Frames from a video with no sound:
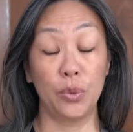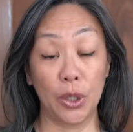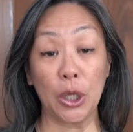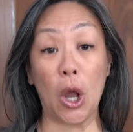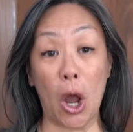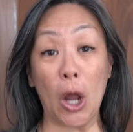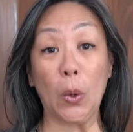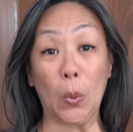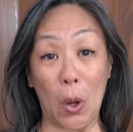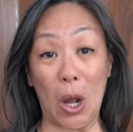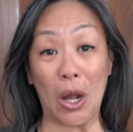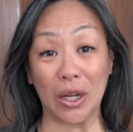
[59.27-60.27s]
really hot
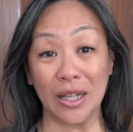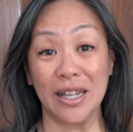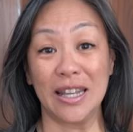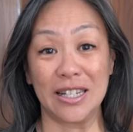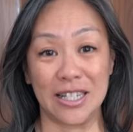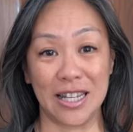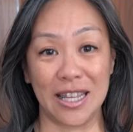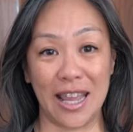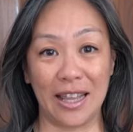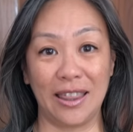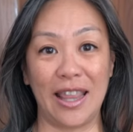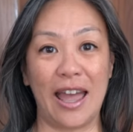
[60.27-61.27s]
wok to
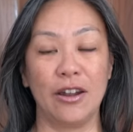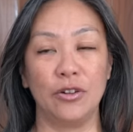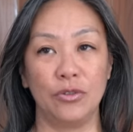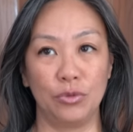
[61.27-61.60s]
get that